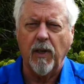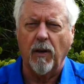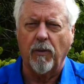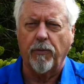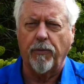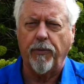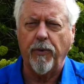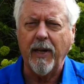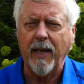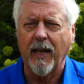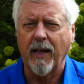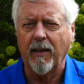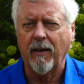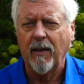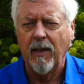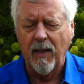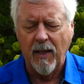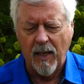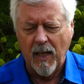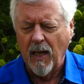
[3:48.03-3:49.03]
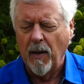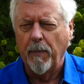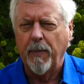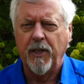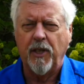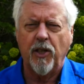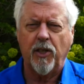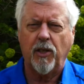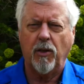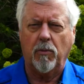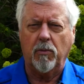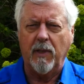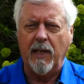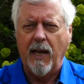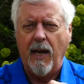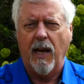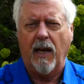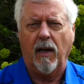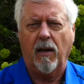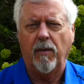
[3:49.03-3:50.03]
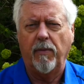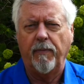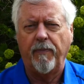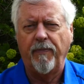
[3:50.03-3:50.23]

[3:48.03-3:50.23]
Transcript: free it. But just don't yank.